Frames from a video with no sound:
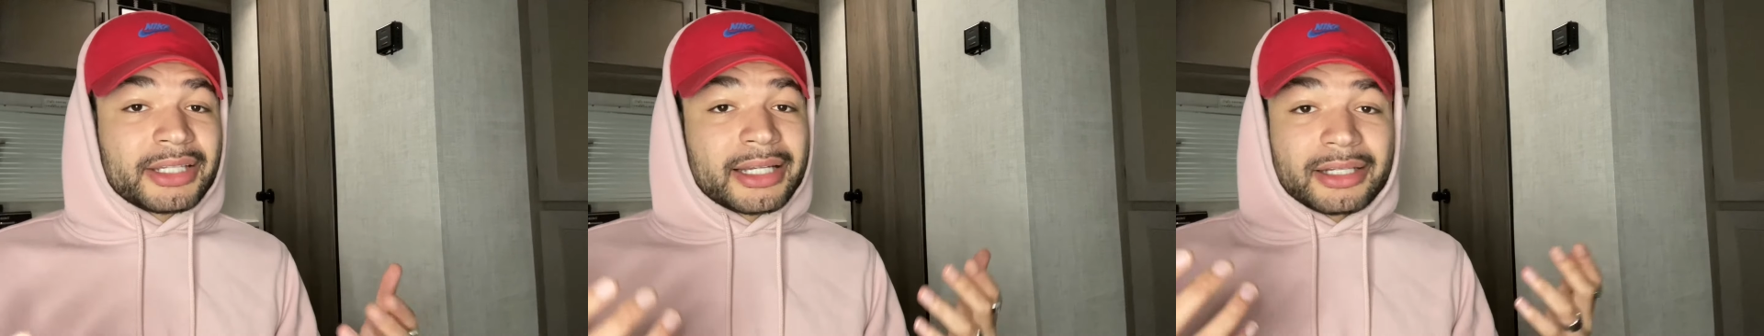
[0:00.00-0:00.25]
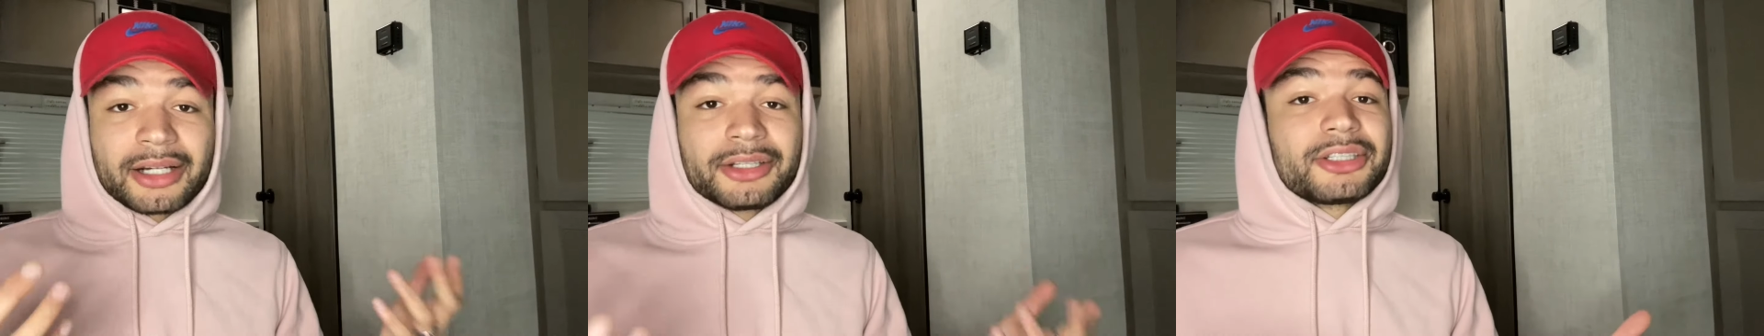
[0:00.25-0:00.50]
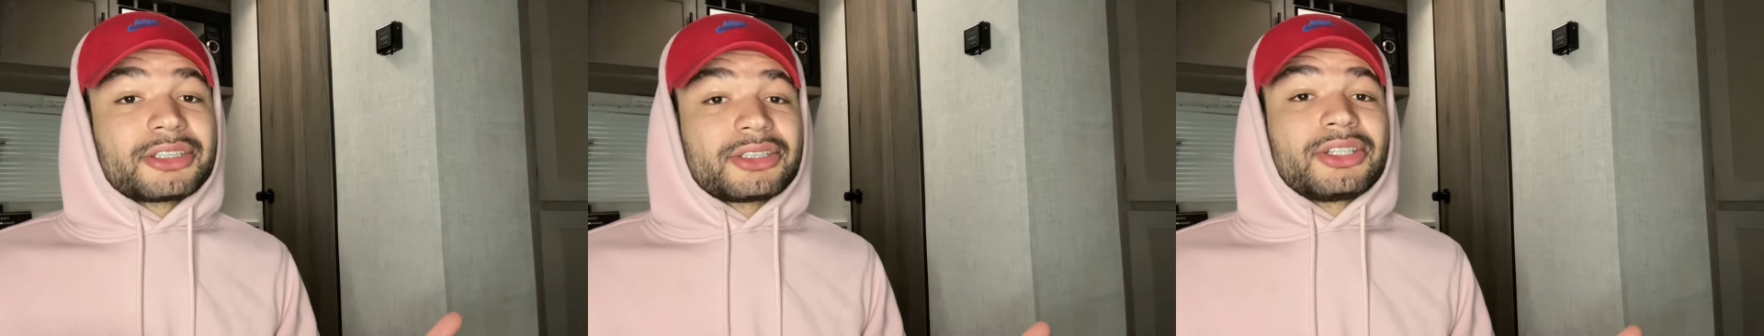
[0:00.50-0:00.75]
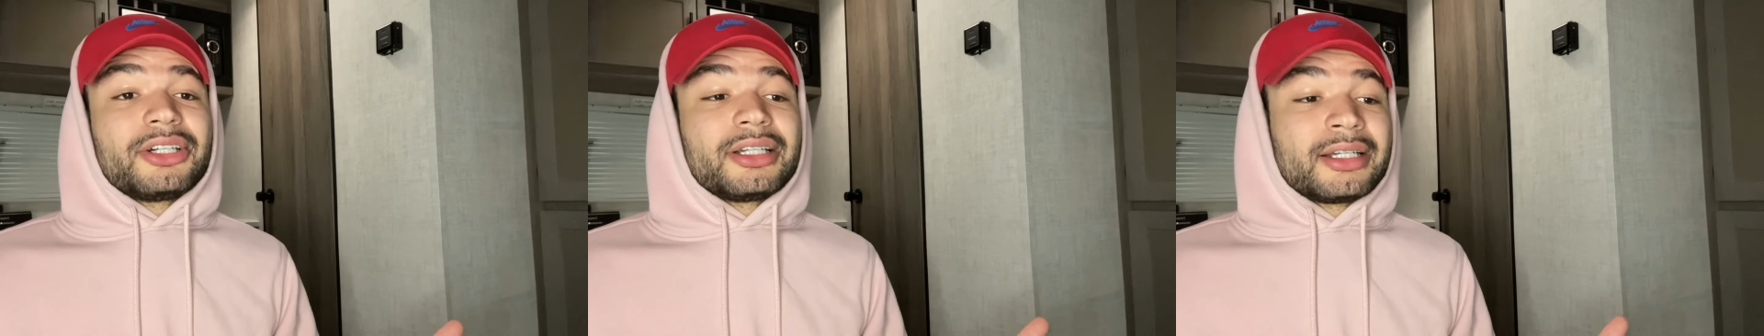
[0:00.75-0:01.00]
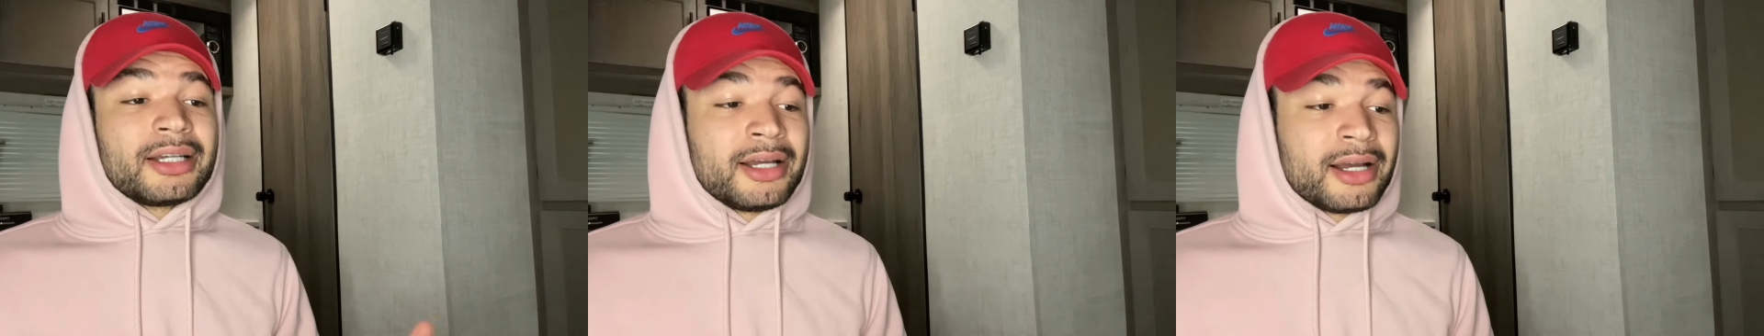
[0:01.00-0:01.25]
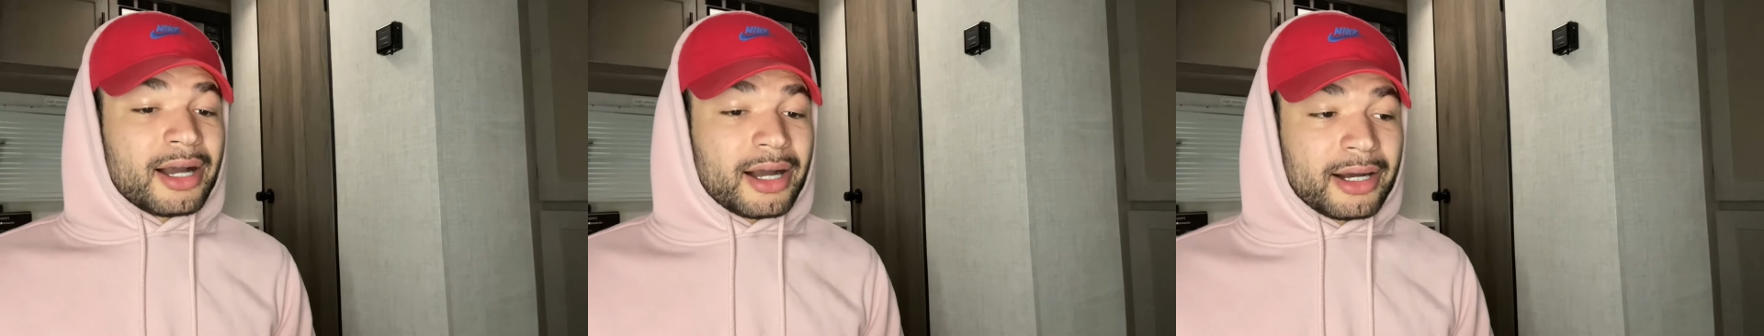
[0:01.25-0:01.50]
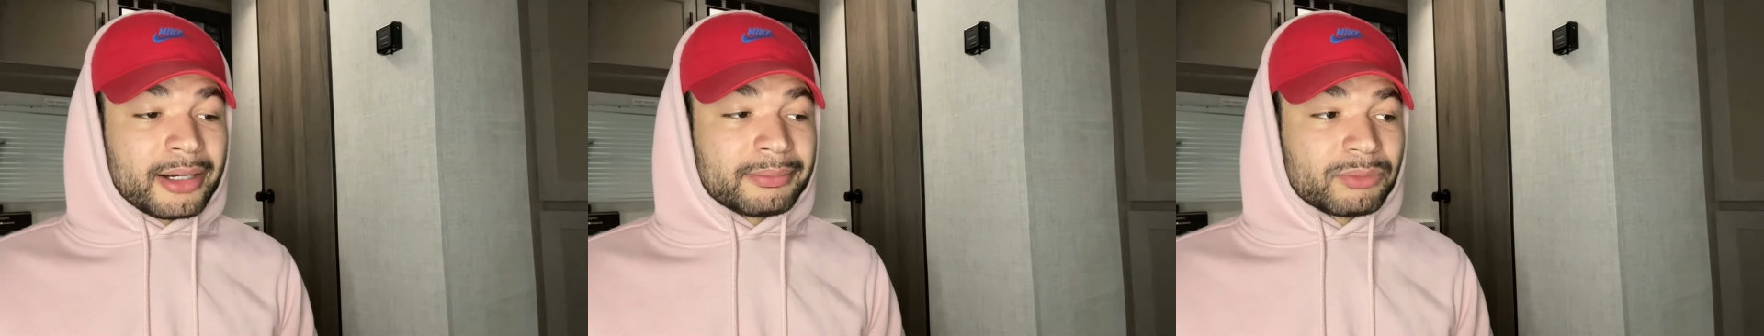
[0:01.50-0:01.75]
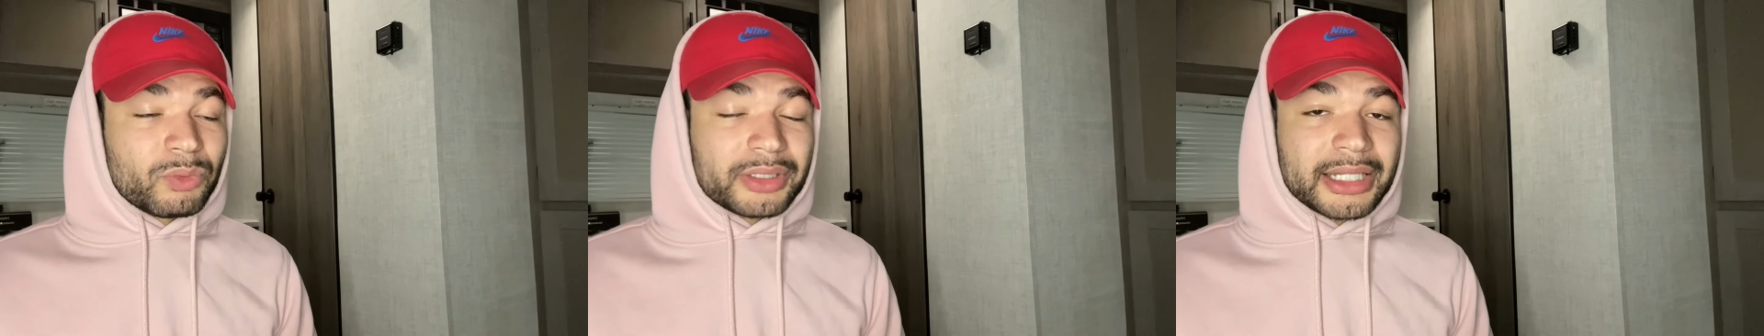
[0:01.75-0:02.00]
and understood
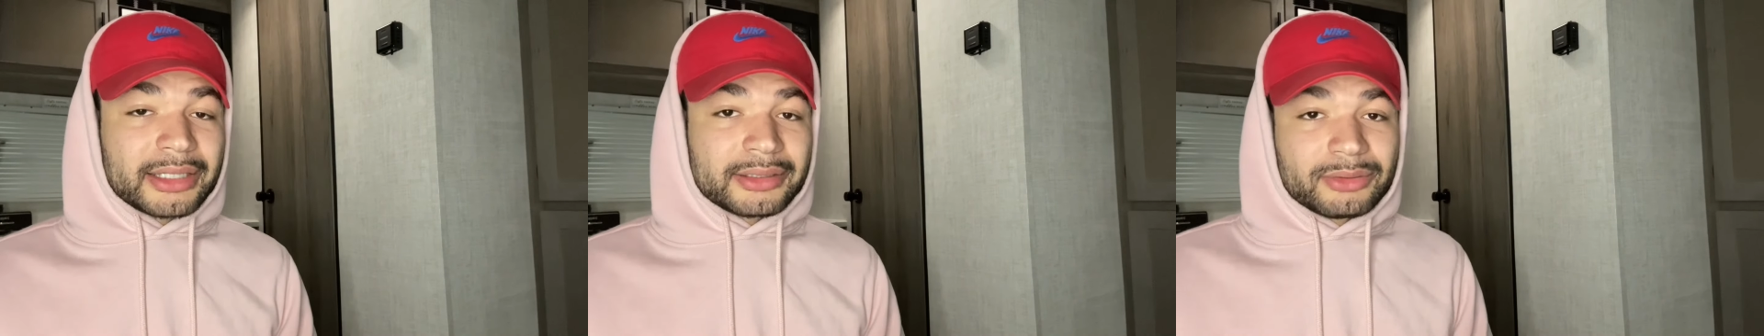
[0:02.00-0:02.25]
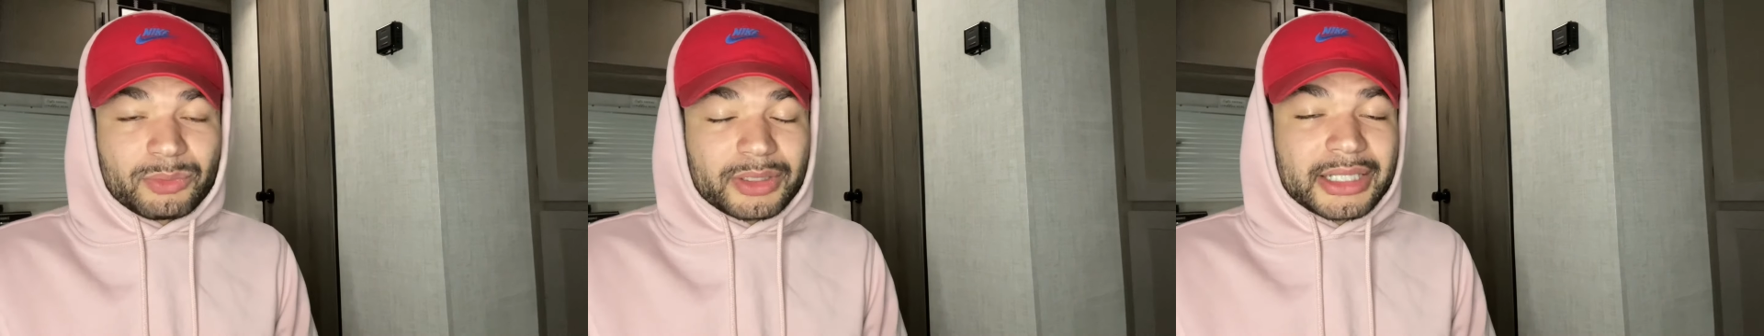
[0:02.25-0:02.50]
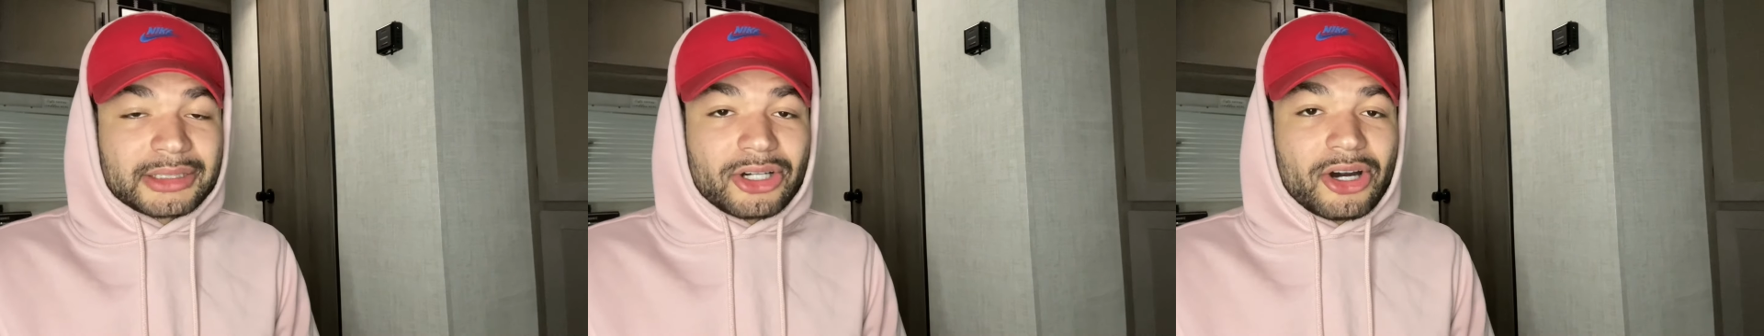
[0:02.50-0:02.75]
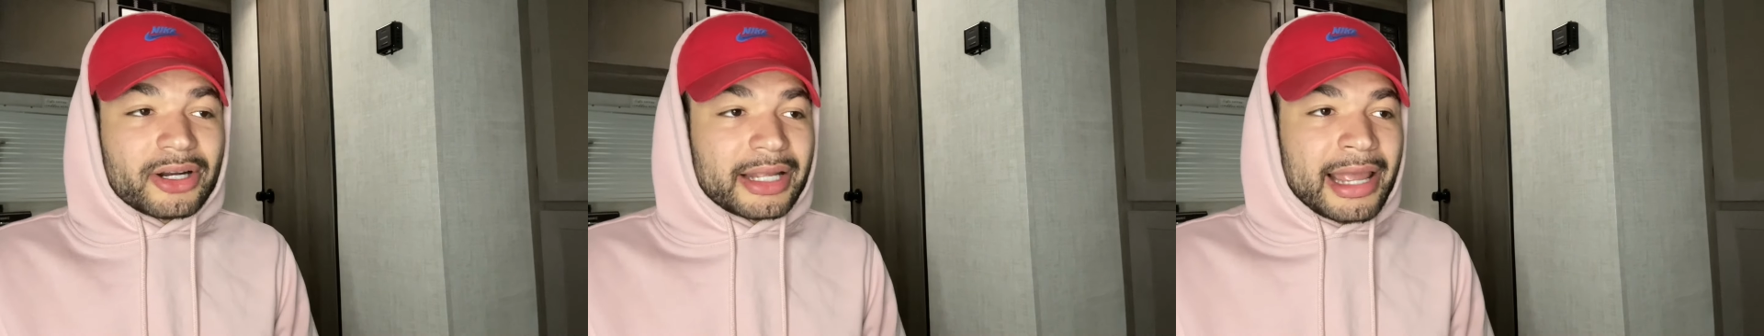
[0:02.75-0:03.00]
when they talk.